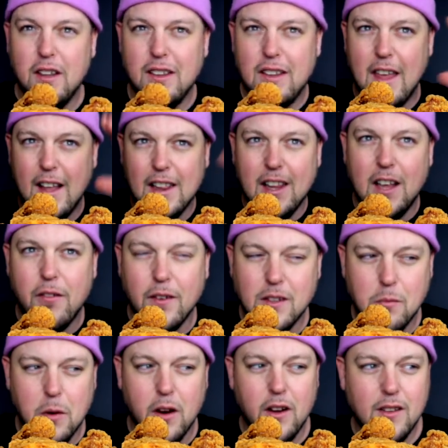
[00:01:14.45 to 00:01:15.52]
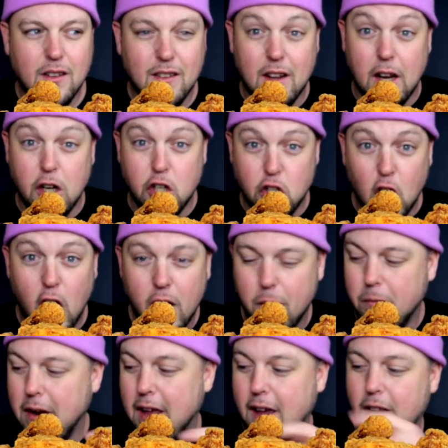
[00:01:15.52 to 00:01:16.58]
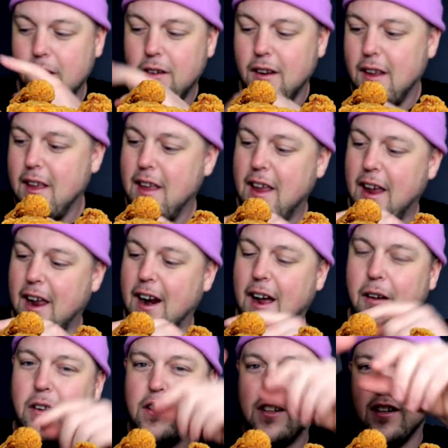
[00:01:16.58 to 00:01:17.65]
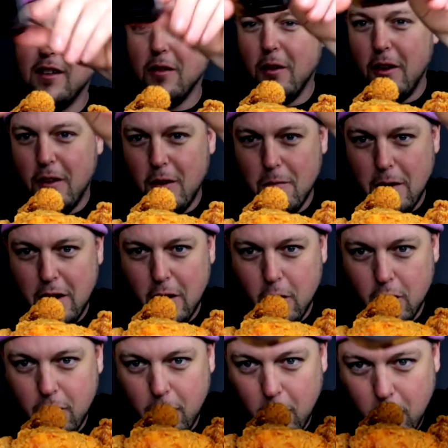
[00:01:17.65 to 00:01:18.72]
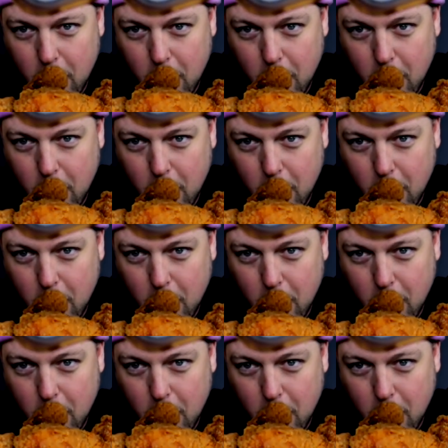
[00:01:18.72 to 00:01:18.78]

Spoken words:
take life experiences and I jot them down. And I was just going through my notes for